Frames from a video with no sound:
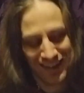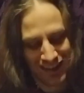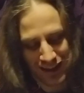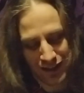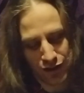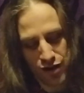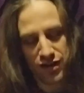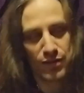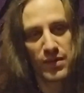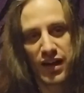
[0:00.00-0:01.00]
like
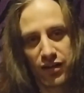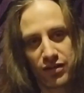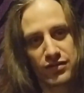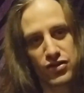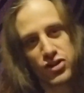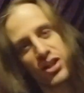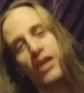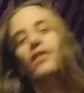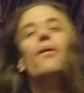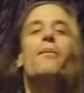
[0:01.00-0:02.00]
Gargamel and shit,
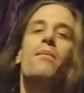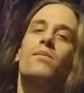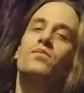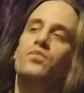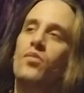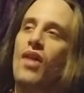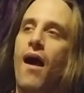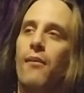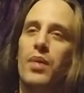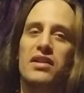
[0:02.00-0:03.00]

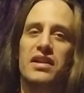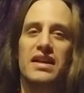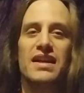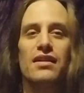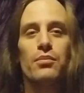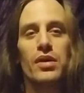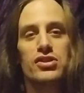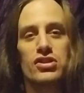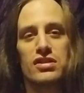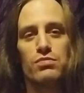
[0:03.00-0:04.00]
about to kill a
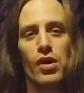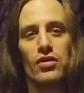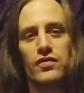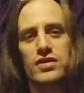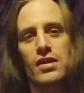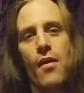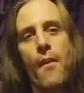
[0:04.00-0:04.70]
bunch of Smurfs.